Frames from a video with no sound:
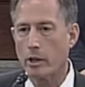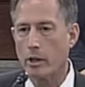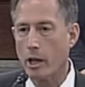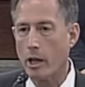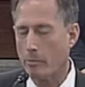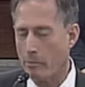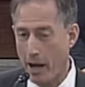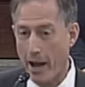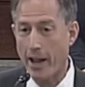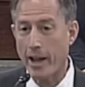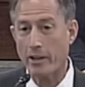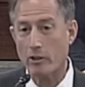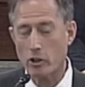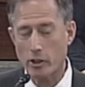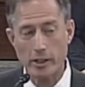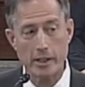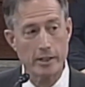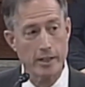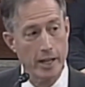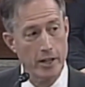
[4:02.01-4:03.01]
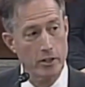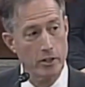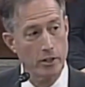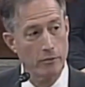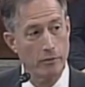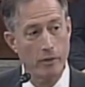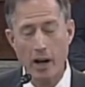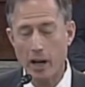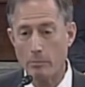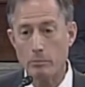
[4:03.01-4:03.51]
I actually
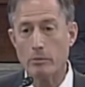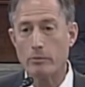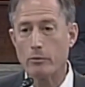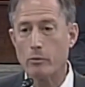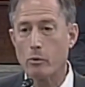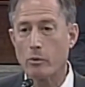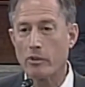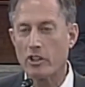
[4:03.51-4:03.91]
testified before